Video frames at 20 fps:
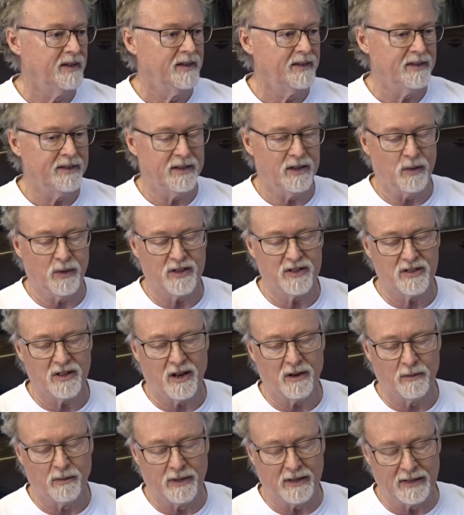it's
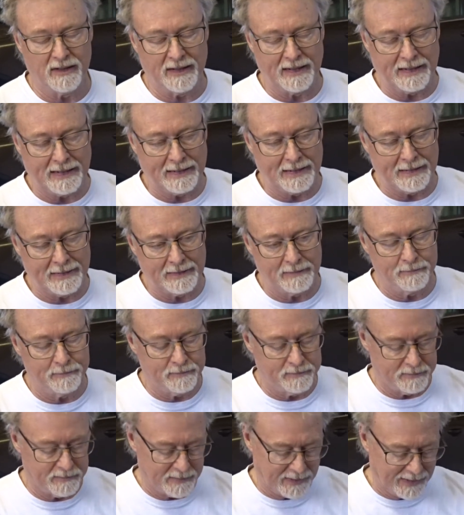not really
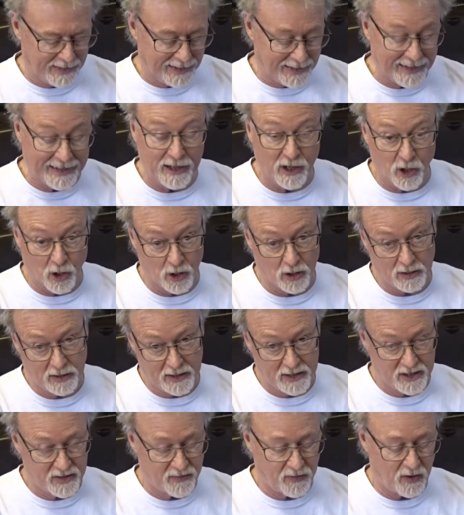clear
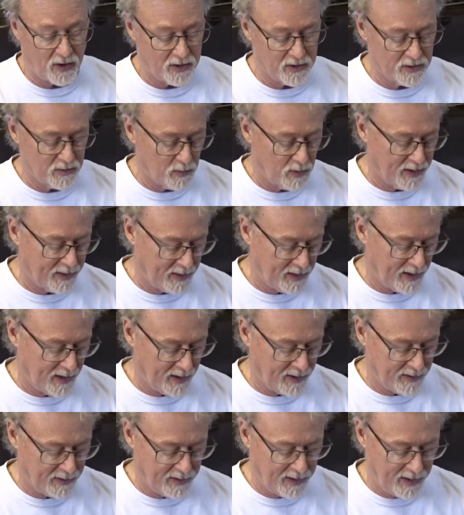as far as what
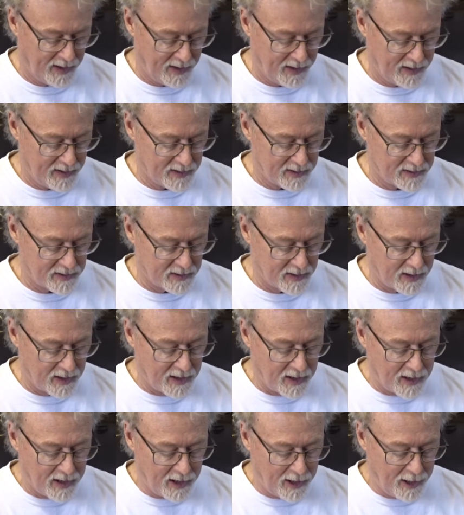that is.
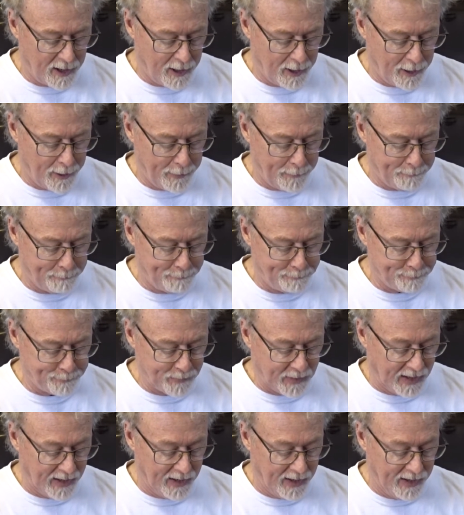
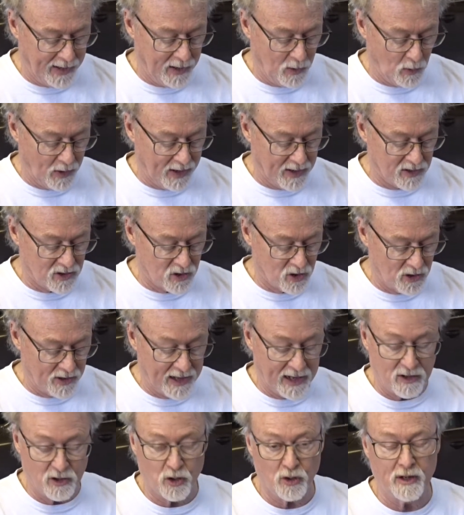Anyway, so
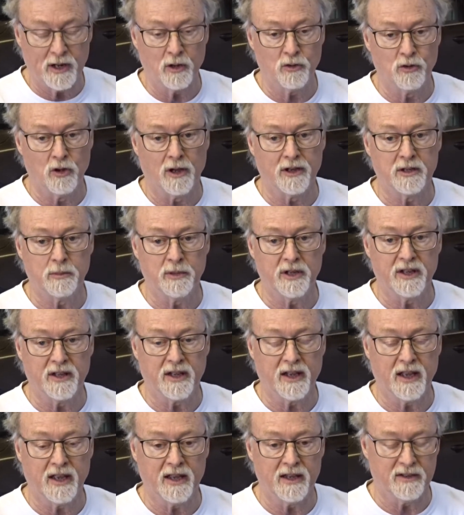that turned out not to be the
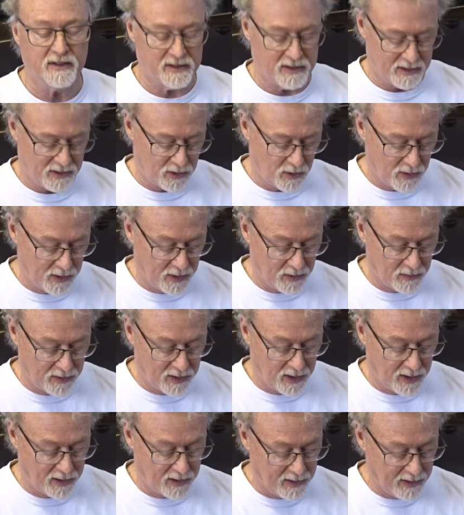case. It turned out
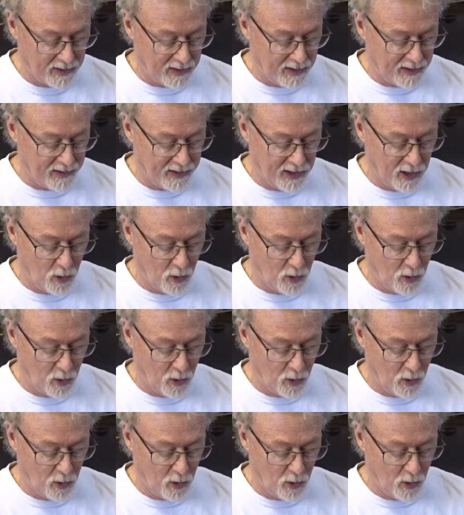that the